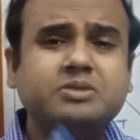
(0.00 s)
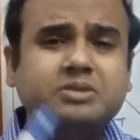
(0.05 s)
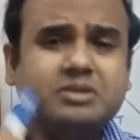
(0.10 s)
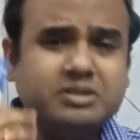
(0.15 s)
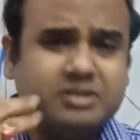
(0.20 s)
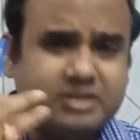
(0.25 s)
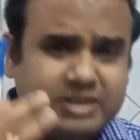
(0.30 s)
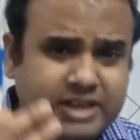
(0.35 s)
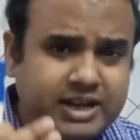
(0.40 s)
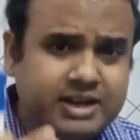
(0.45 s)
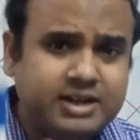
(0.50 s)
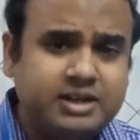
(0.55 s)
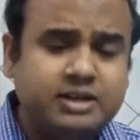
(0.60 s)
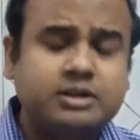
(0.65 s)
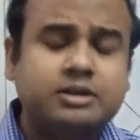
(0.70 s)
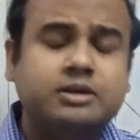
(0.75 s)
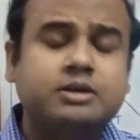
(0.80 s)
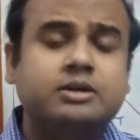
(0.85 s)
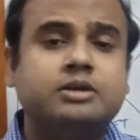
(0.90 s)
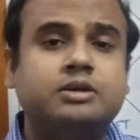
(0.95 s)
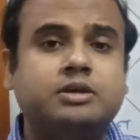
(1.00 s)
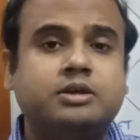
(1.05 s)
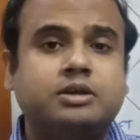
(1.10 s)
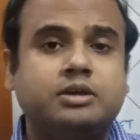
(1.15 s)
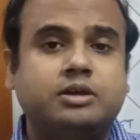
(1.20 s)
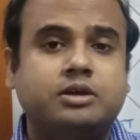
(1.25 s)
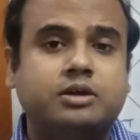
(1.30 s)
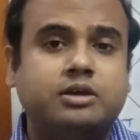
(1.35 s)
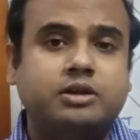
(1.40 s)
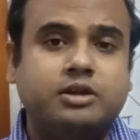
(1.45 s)
Then
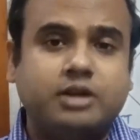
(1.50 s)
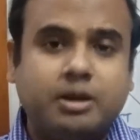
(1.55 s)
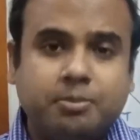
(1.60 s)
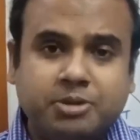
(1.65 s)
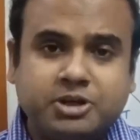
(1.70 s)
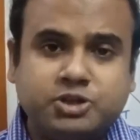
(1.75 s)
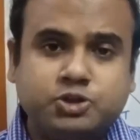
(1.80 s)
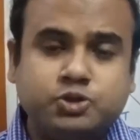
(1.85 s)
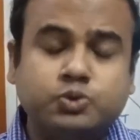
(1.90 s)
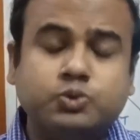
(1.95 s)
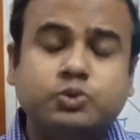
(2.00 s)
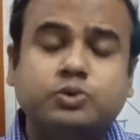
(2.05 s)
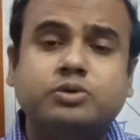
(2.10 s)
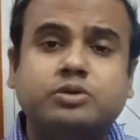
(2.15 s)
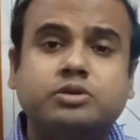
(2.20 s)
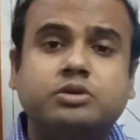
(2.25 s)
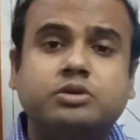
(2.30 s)
number two,